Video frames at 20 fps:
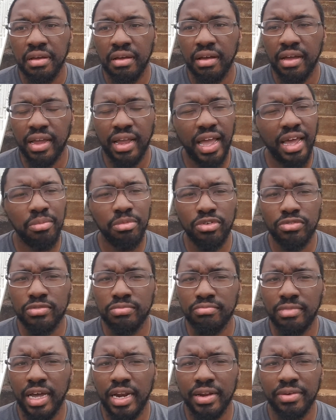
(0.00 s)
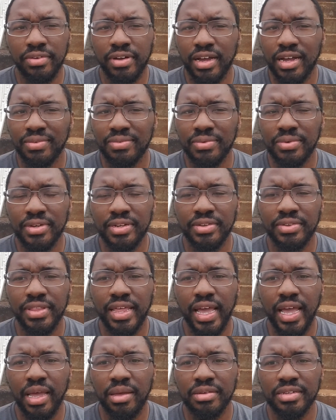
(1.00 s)
gotta move some money around if I want to do
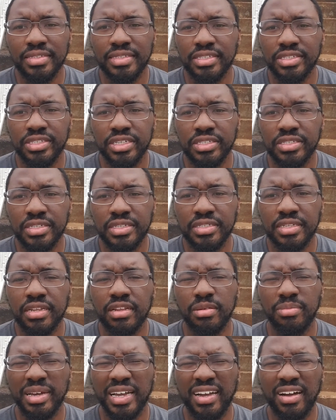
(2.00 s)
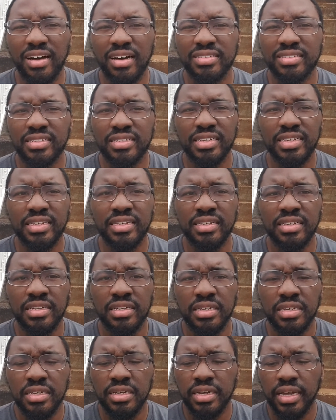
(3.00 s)
that. It's a little bit costly,
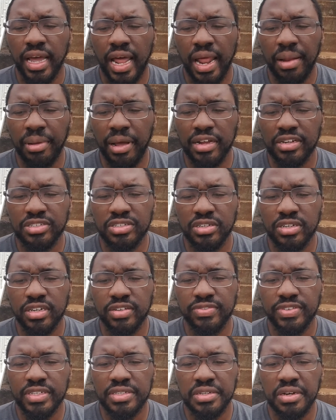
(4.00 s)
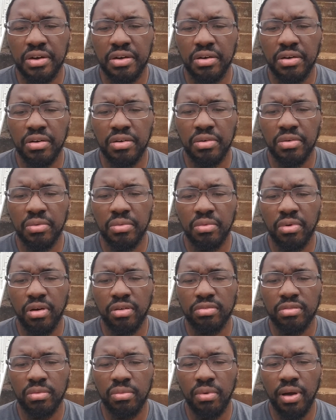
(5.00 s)
and I'm not sure if it's all
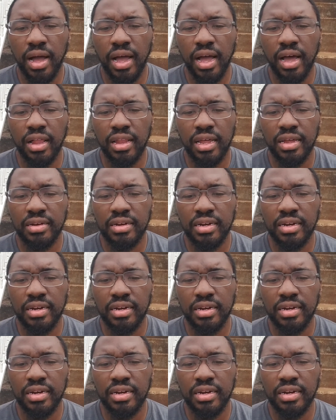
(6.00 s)
worthwhile.